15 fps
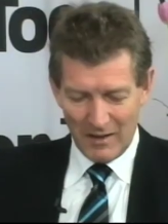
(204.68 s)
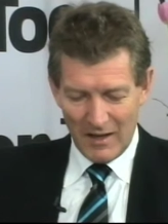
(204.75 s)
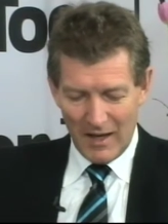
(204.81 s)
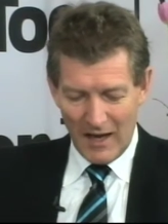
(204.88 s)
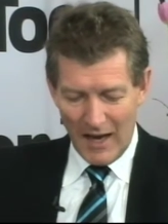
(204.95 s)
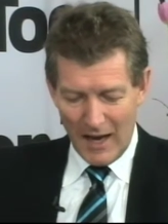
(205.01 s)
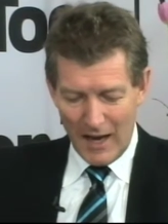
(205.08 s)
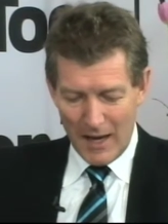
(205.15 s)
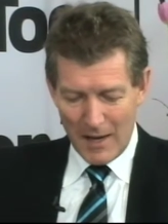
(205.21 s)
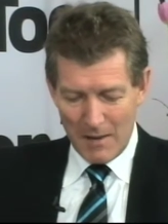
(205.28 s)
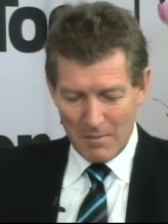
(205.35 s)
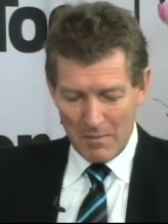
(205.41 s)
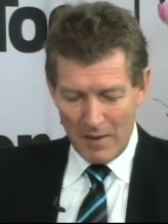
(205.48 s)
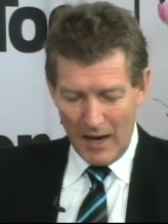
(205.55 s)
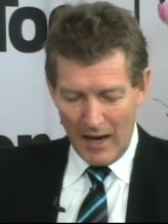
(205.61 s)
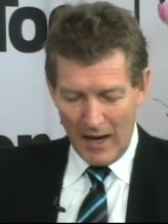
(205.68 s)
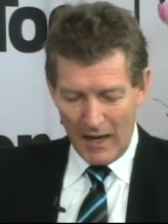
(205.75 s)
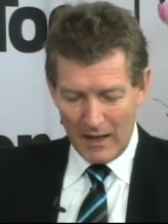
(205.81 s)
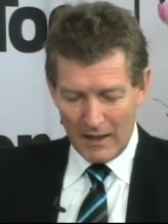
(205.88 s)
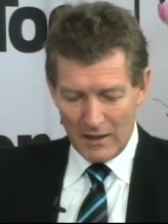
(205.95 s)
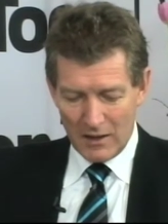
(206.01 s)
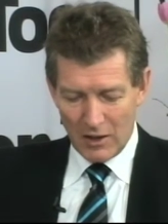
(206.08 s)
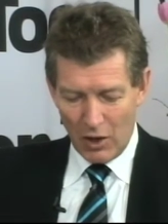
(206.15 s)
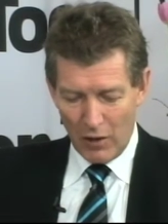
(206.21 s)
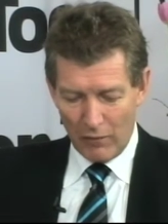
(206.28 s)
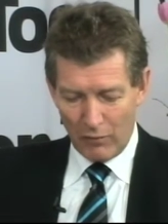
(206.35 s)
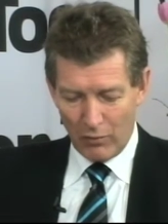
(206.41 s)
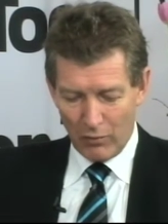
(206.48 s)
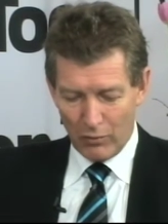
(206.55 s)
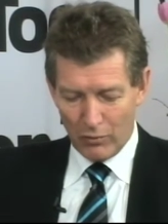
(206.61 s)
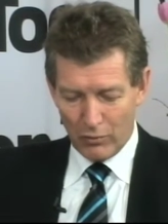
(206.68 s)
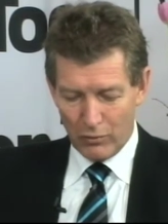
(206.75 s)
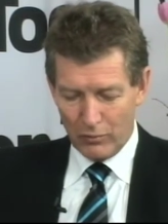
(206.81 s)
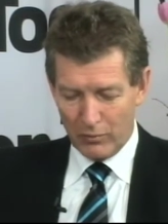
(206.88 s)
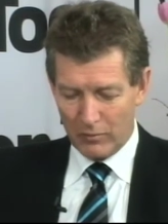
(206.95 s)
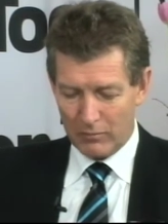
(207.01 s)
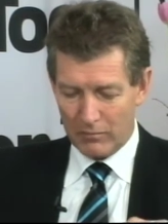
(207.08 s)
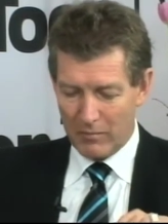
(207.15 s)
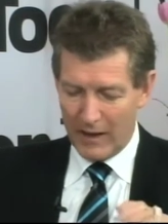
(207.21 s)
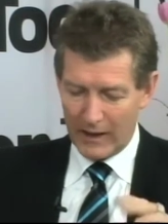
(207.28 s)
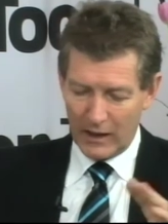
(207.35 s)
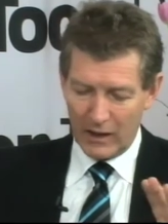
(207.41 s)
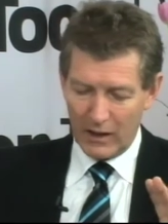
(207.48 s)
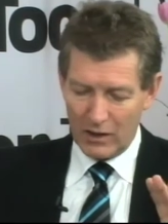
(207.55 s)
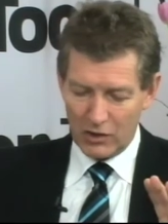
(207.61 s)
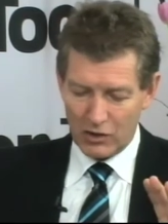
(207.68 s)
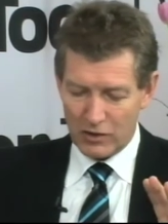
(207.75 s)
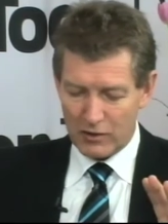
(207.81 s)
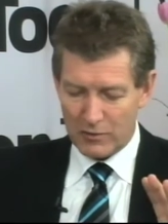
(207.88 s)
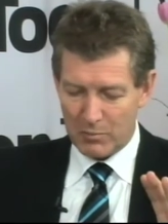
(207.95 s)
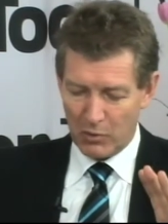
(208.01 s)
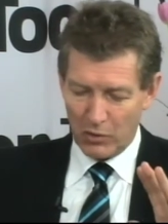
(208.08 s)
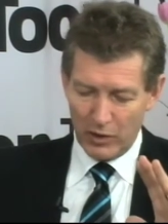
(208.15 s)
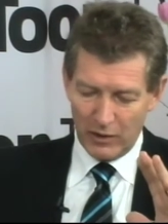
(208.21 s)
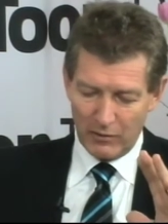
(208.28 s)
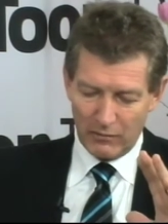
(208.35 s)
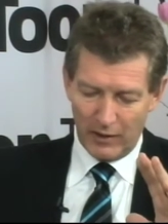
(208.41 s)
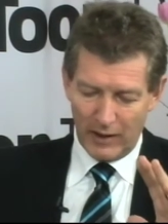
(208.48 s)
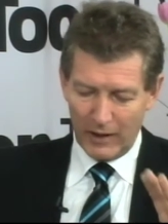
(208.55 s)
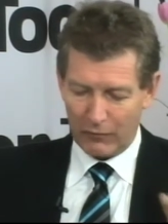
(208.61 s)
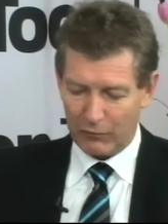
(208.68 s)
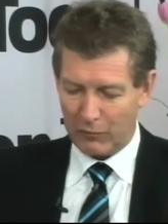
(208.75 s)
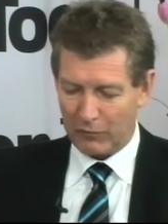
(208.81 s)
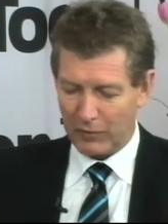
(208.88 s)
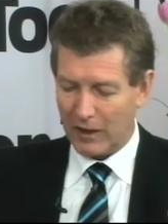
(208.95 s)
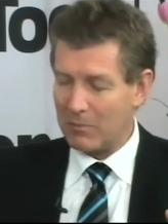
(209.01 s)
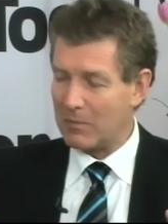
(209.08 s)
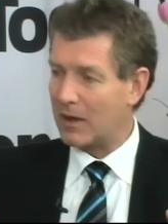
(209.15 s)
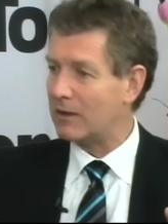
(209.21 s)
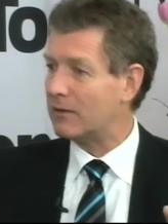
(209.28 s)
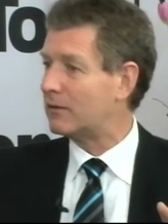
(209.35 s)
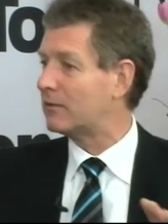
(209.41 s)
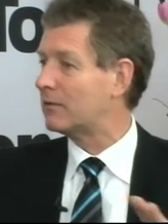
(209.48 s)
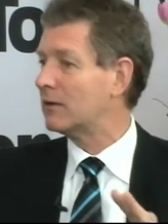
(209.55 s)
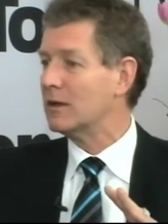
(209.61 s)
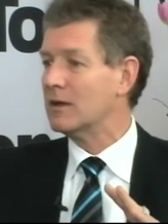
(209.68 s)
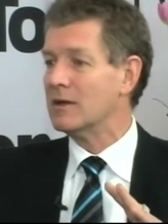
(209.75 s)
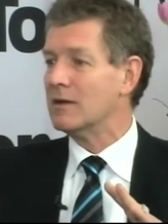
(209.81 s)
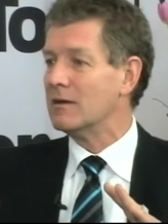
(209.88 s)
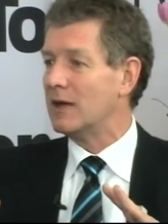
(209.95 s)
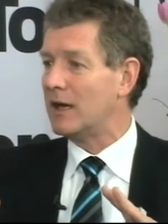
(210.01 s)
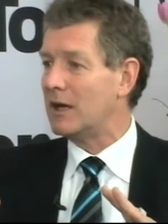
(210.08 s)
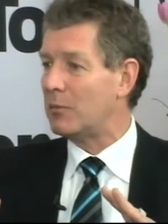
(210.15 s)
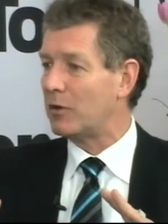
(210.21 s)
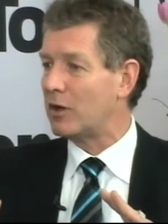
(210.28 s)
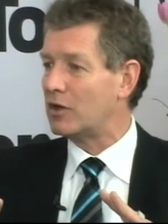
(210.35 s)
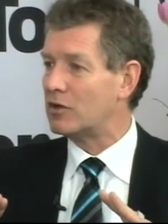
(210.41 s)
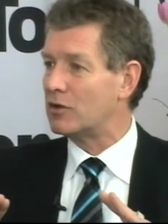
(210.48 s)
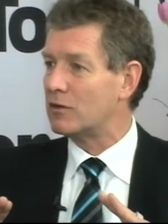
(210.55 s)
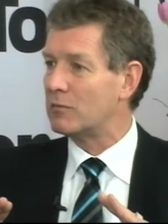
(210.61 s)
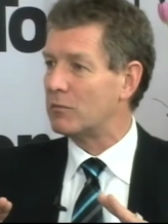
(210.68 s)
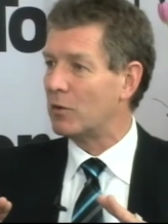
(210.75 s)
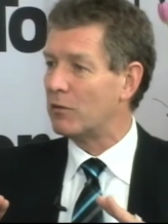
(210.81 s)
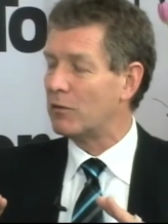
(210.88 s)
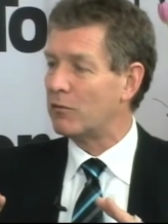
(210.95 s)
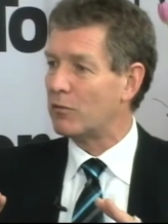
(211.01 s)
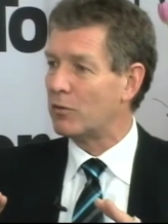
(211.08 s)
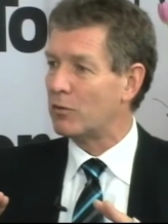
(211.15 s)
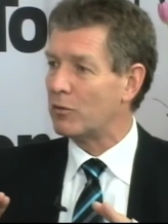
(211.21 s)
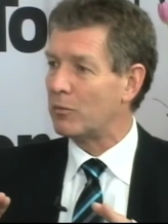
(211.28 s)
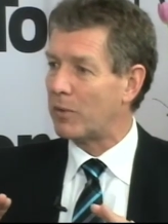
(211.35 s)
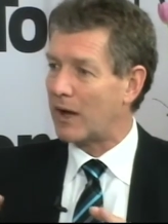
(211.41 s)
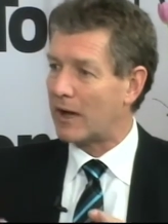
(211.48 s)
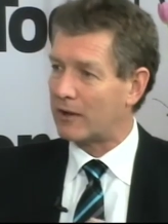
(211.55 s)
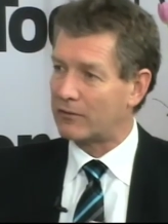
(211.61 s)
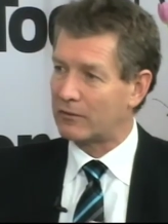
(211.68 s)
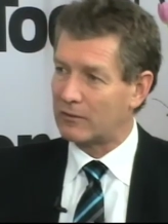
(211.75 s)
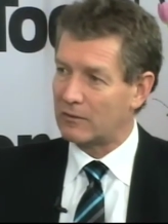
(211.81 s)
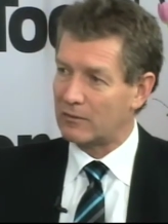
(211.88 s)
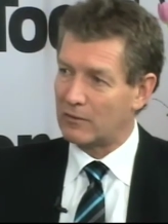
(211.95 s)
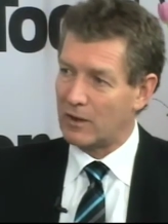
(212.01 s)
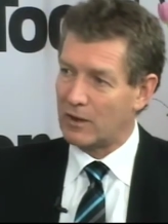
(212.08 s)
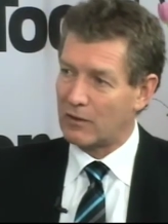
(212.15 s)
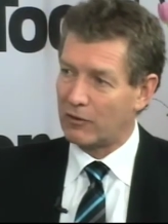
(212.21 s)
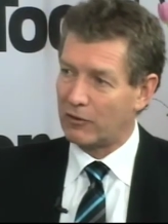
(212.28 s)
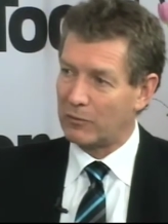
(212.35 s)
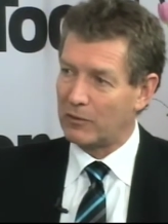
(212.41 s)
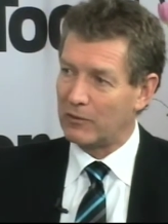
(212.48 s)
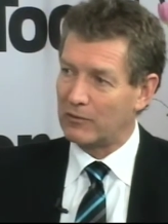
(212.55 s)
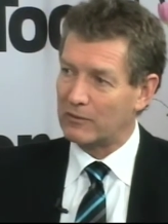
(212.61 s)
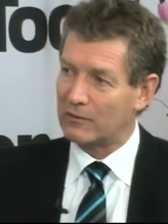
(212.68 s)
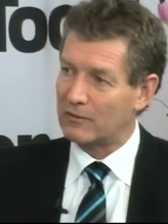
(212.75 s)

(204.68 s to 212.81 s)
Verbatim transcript: Um, and overall, market conditions buoyant last 15 months. Any predictions moving forward past uh, Christmas?